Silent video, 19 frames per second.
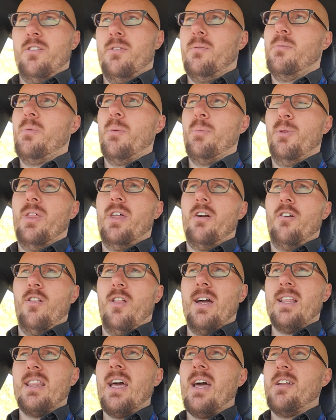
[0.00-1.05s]
people that are
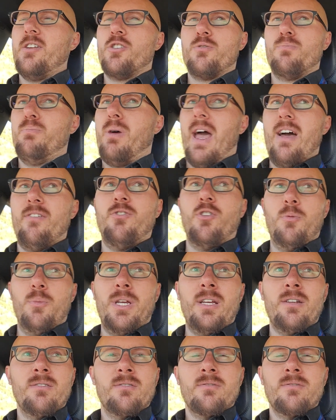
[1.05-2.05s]
like that just baffle me.